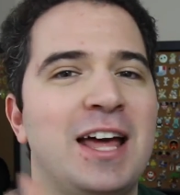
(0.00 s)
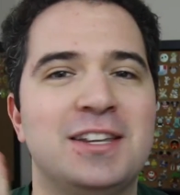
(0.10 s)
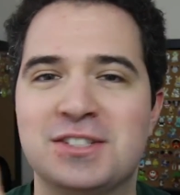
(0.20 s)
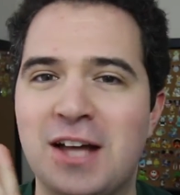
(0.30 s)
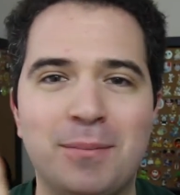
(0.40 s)

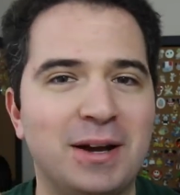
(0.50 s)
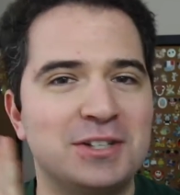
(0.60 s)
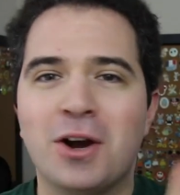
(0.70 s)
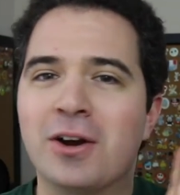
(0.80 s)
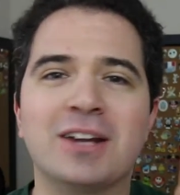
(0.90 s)
had to stop
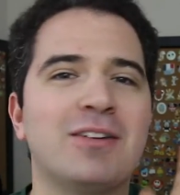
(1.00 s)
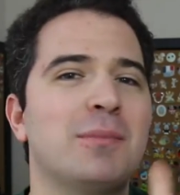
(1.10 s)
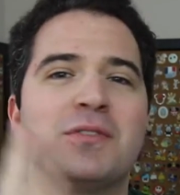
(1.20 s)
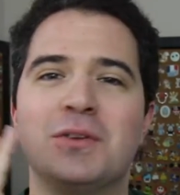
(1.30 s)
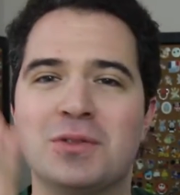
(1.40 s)
by Target,
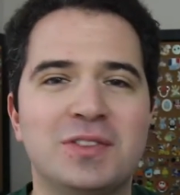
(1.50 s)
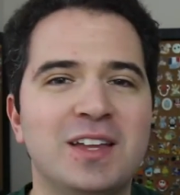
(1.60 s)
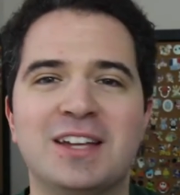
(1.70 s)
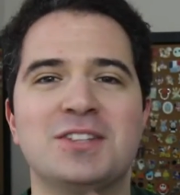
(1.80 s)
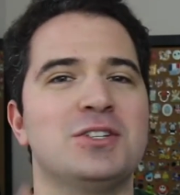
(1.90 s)
grab a few
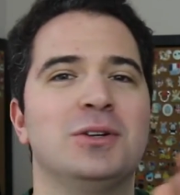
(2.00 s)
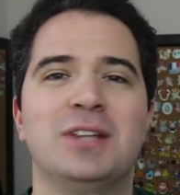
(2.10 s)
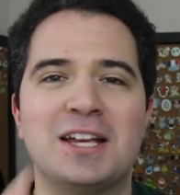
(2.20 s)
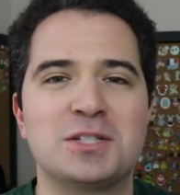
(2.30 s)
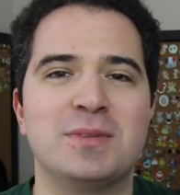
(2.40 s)
things, you know,
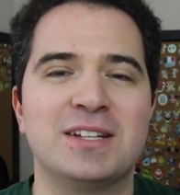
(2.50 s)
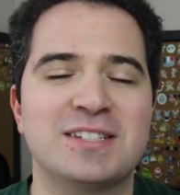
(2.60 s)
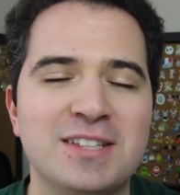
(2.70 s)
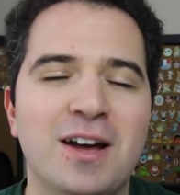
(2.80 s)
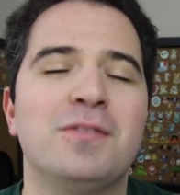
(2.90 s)
last
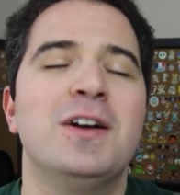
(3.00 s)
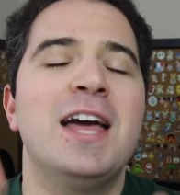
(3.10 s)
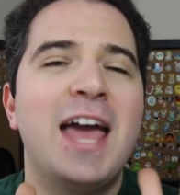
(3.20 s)
minute stuff.